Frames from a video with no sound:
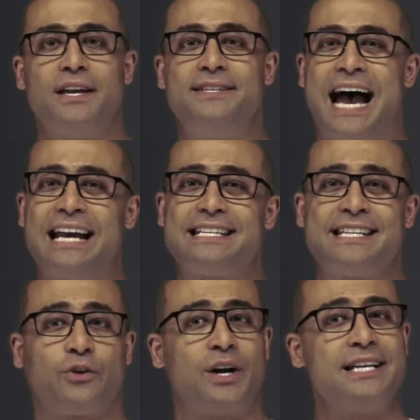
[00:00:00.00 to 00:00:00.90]
the data
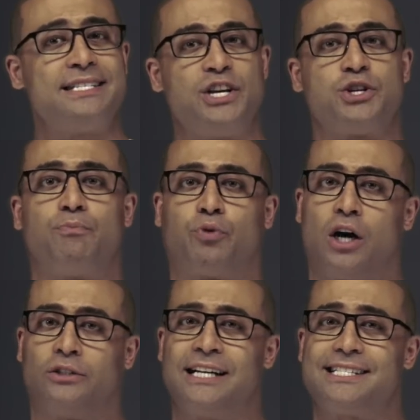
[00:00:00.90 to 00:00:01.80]

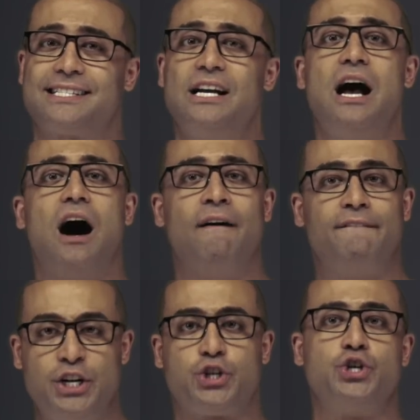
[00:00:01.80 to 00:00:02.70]
synchronization progress
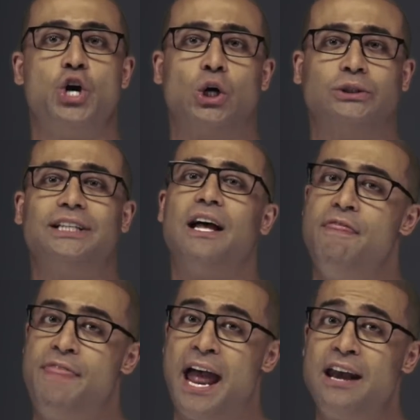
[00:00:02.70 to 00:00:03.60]
of each node.
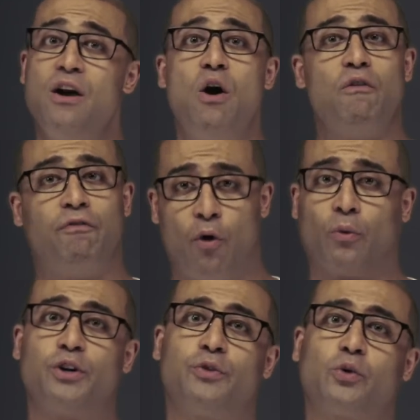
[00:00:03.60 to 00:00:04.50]
Then
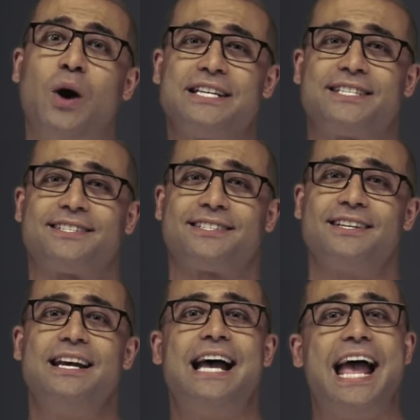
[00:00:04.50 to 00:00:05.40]
forward requests,
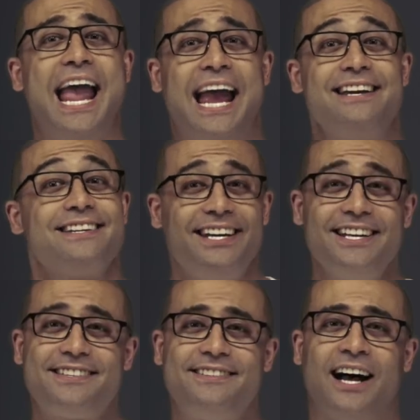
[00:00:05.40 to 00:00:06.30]
and
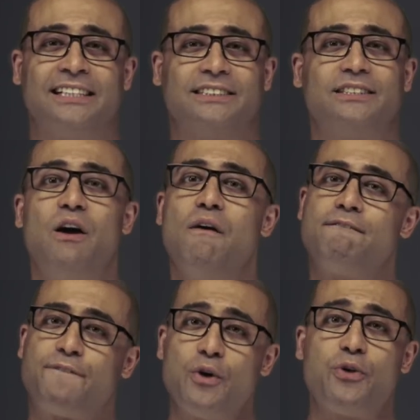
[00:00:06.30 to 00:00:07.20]
it's done.
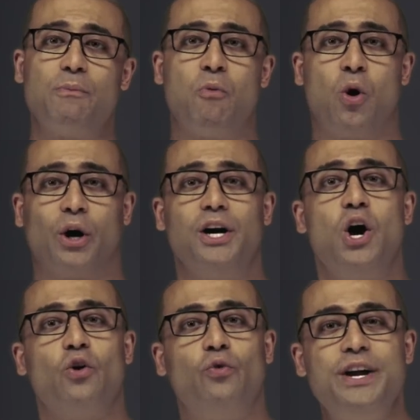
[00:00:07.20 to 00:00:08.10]
Furthermore,
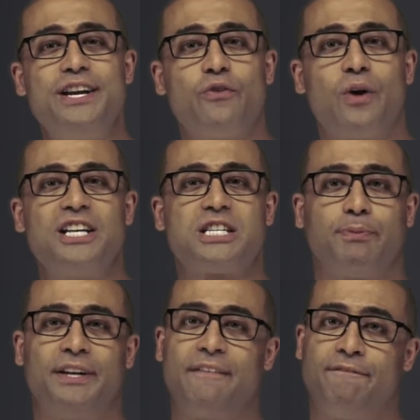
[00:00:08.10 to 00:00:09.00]
read and write
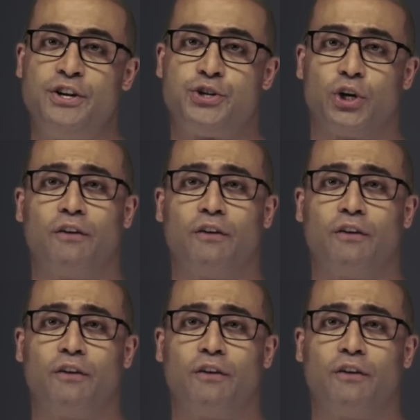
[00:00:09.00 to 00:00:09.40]
splitting feature of